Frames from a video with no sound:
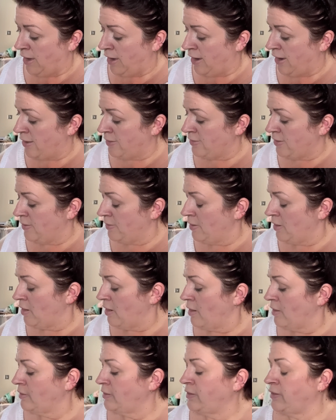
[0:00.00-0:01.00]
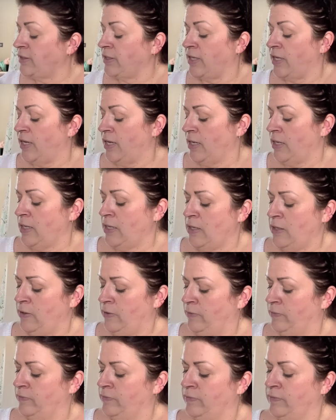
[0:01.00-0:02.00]
And then the last thing,
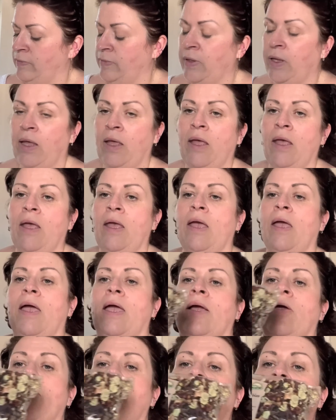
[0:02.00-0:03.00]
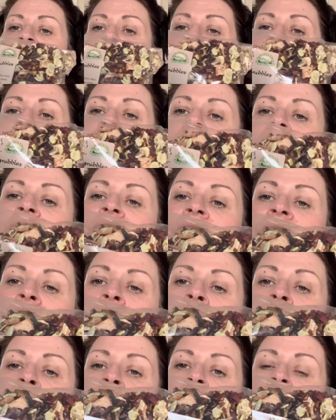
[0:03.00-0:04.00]
I got that
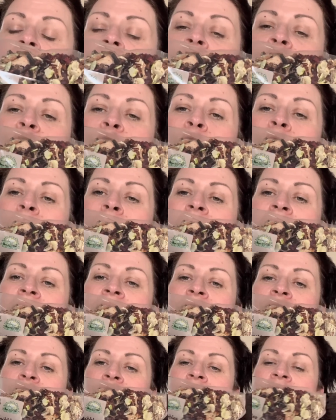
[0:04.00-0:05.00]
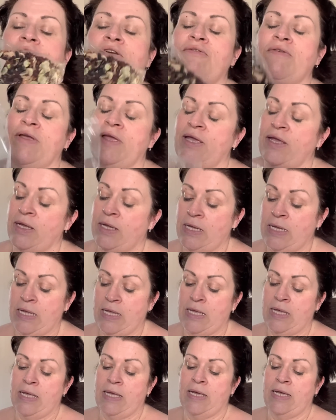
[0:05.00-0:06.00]
for Tom and Jerry.
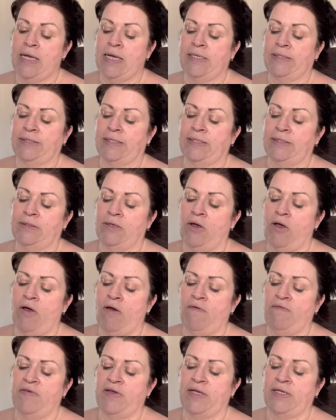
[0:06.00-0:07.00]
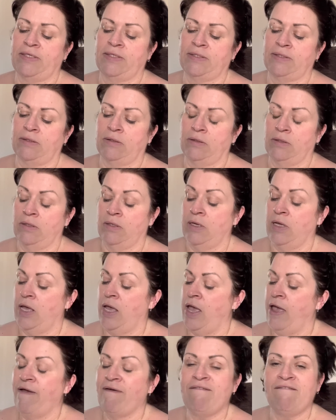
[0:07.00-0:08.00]
It is Harvest
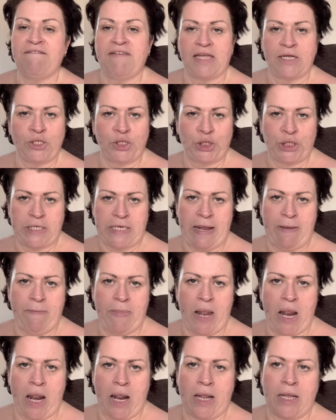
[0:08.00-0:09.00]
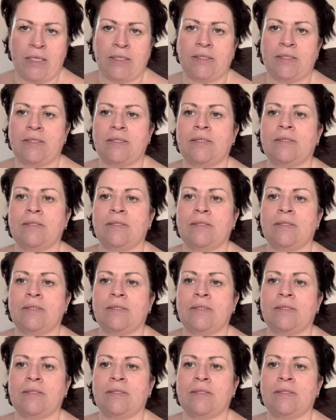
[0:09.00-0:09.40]
Veggie Nibbles.